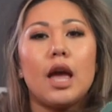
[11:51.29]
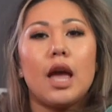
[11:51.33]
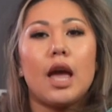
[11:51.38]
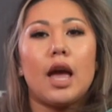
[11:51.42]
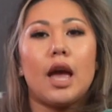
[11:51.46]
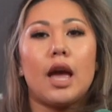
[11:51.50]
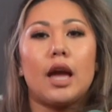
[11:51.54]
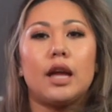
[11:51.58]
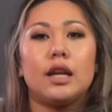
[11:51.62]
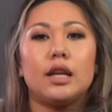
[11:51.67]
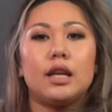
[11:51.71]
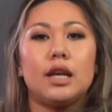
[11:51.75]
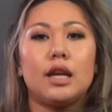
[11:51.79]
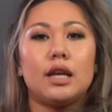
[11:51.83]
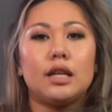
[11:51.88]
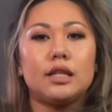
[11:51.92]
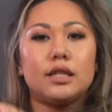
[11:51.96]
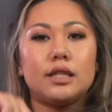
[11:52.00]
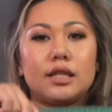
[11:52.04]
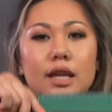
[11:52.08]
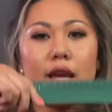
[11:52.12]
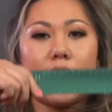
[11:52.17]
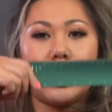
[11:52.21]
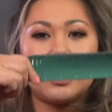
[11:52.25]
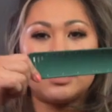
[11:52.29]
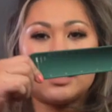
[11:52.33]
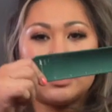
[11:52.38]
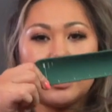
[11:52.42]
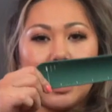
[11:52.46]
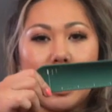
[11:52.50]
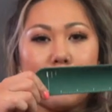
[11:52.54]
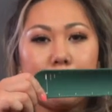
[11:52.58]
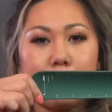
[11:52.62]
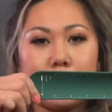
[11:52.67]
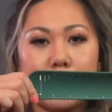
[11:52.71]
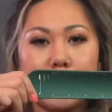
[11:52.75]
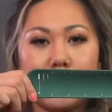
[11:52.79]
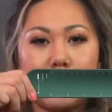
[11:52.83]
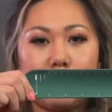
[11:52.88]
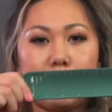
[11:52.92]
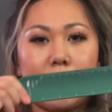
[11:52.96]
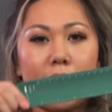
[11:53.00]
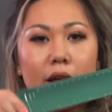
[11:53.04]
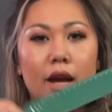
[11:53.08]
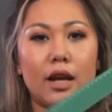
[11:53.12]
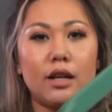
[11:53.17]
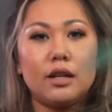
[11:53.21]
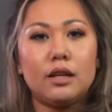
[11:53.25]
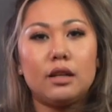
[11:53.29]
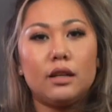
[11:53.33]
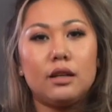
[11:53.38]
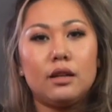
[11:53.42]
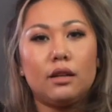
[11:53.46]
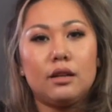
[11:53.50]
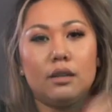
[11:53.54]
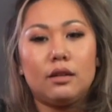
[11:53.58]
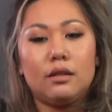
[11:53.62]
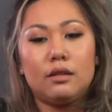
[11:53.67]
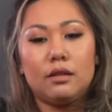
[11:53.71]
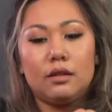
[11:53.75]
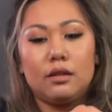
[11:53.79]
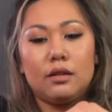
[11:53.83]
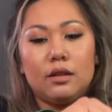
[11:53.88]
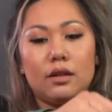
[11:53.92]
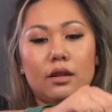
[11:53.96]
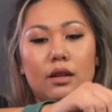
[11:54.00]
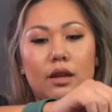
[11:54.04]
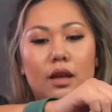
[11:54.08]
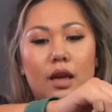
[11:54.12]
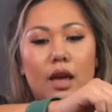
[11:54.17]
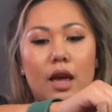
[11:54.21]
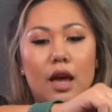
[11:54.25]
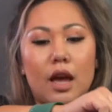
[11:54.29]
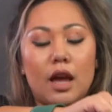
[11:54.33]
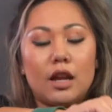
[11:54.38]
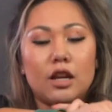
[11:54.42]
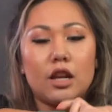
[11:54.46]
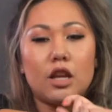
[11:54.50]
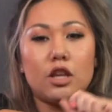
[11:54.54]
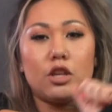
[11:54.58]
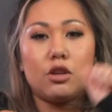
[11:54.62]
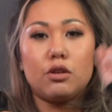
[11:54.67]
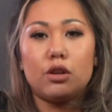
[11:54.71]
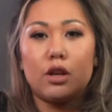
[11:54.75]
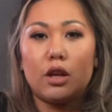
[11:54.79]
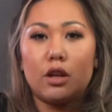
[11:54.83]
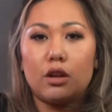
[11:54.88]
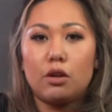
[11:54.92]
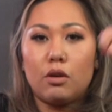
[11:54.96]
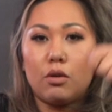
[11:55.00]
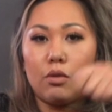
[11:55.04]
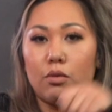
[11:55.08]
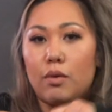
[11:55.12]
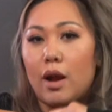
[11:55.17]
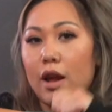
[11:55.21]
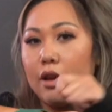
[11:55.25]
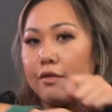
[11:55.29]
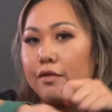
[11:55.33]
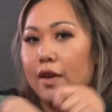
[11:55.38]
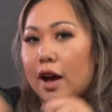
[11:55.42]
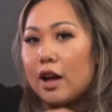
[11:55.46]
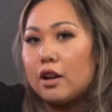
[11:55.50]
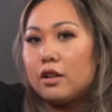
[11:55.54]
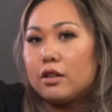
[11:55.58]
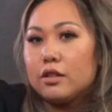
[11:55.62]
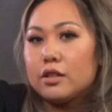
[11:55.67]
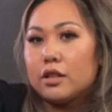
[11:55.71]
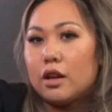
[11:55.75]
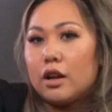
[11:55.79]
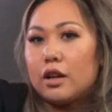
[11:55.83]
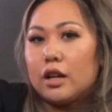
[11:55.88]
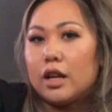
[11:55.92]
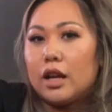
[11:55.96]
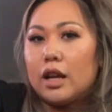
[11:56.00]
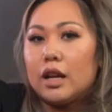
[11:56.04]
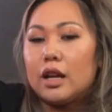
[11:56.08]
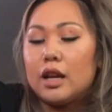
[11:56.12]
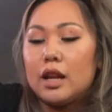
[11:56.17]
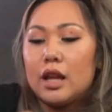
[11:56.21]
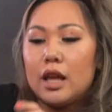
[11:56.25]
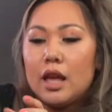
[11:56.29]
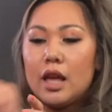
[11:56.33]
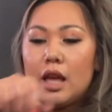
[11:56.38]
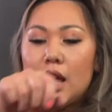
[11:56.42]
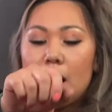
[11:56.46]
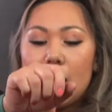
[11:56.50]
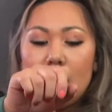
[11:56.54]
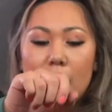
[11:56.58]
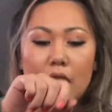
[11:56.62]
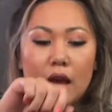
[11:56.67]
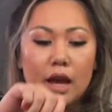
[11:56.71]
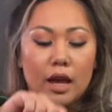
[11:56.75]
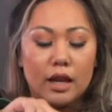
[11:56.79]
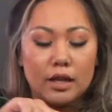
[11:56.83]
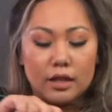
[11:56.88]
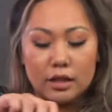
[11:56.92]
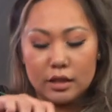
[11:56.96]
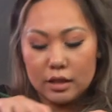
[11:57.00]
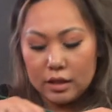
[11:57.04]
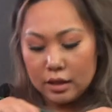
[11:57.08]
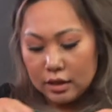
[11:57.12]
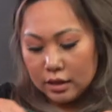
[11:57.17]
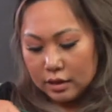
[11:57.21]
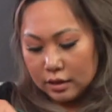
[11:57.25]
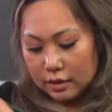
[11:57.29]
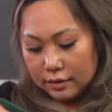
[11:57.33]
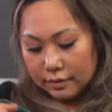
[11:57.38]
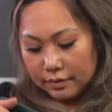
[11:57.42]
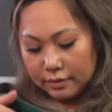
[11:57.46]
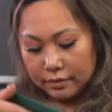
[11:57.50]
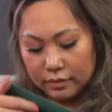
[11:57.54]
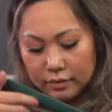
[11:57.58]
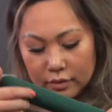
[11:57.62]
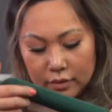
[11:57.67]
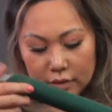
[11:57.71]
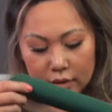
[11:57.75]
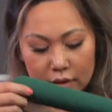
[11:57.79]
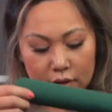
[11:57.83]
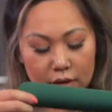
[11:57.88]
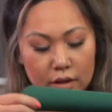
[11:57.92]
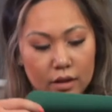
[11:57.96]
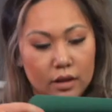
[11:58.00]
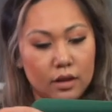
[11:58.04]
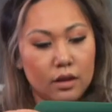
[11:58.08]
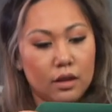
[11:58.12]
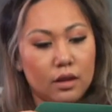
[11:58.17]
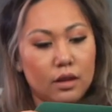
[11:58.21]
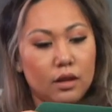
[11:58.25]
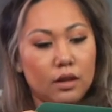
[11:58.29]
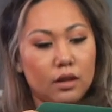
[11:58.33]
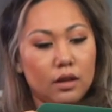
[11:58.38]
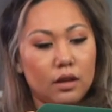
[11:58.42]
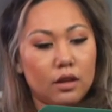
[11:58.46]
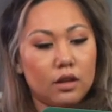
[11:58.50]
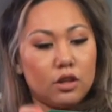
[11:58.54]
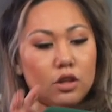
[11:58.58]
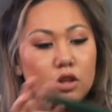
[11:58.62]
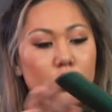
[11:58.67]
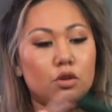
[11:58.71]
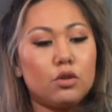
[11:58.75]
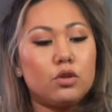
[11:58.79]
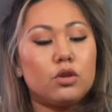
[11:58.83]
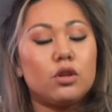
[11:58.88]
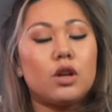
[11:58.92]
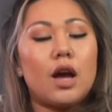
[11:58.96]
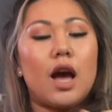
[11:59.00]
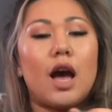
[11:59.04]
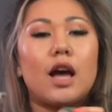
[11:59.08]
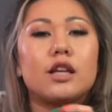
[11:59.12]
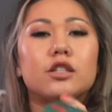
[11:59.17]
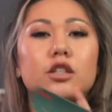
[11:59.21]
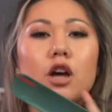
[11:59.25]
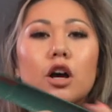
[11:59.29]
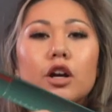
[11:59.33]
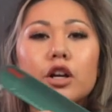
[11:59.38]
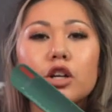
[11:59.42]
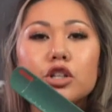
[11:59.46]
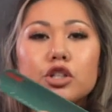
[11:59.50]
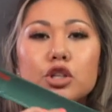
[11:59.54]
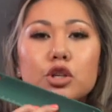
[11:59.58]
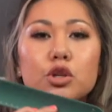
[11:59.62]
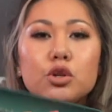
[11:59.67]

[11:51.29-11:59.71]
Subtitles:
and it's a slap wristband, and you can write vitals on it, and you, as long as you